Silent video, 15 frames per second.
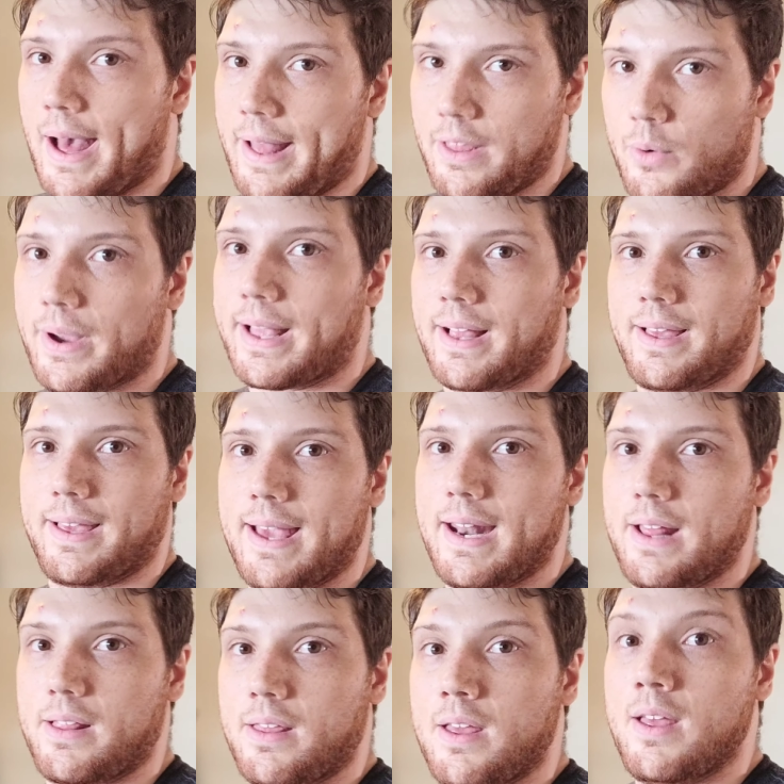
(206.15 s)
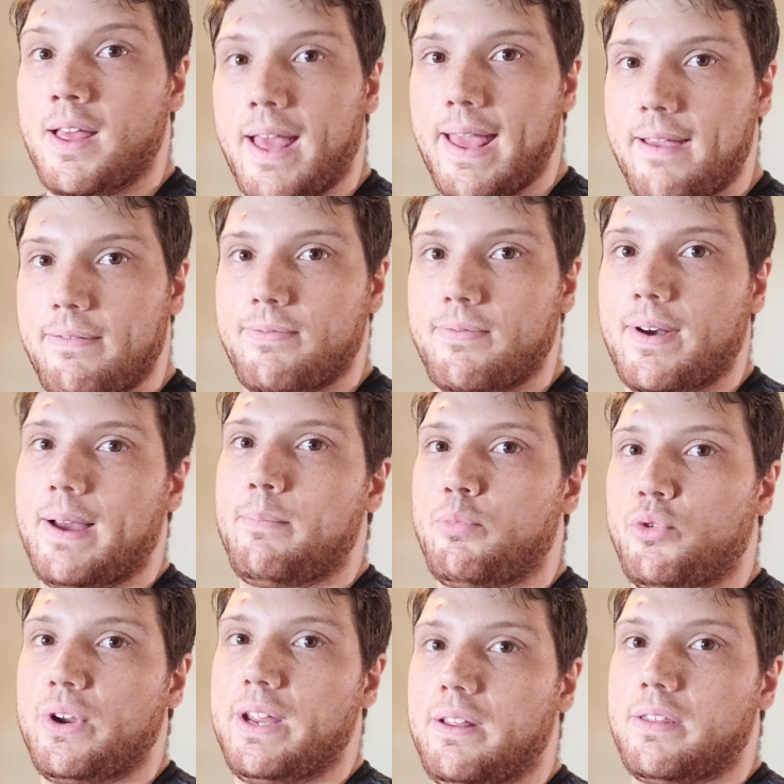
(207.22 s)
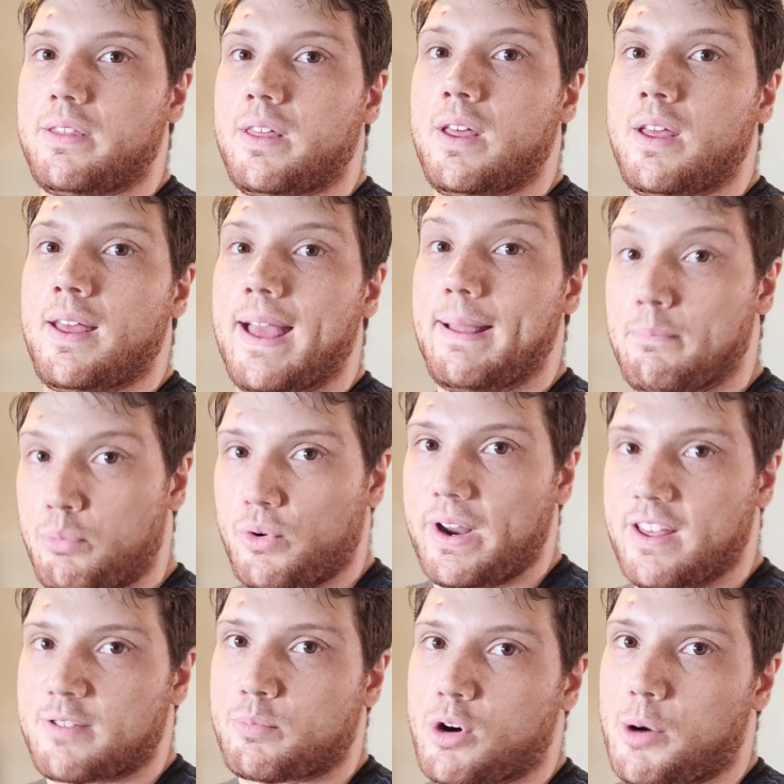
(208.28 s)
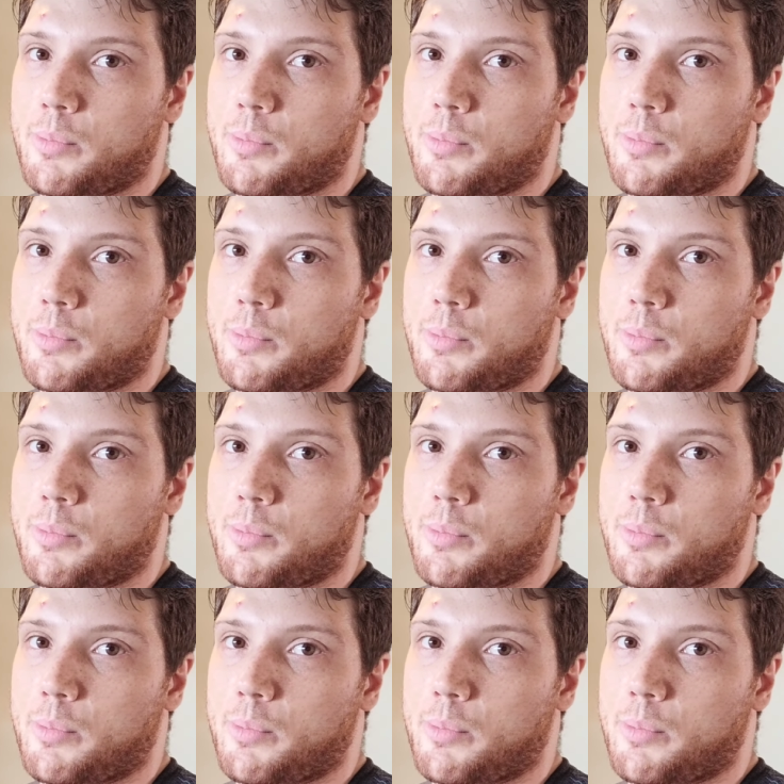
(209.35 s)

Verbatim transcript: I know I can get it if I breathe and brace